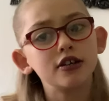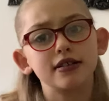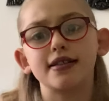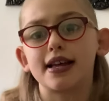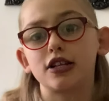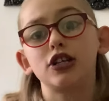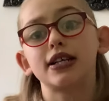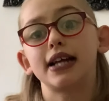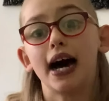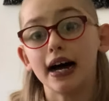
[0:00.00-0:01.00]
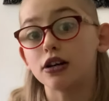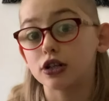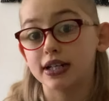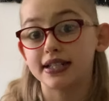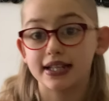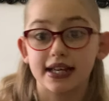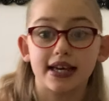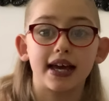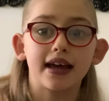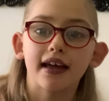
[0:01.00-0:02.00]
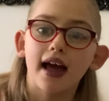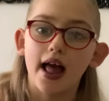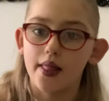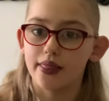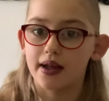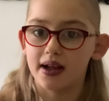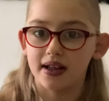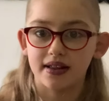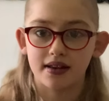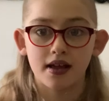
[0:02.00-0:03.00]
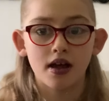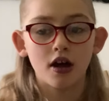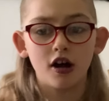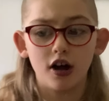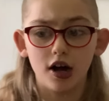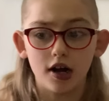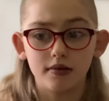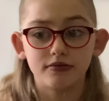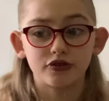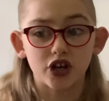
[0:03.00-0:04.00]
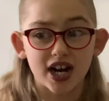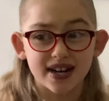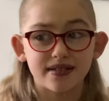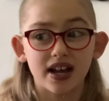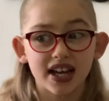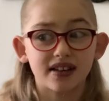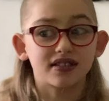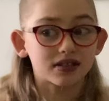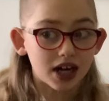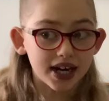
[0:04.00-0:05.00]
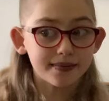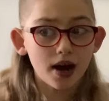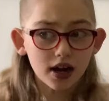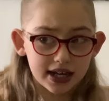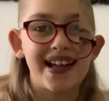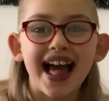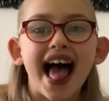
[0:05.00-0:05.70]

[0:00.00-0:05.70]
Then she can actually see it and then try and like kind of mark it.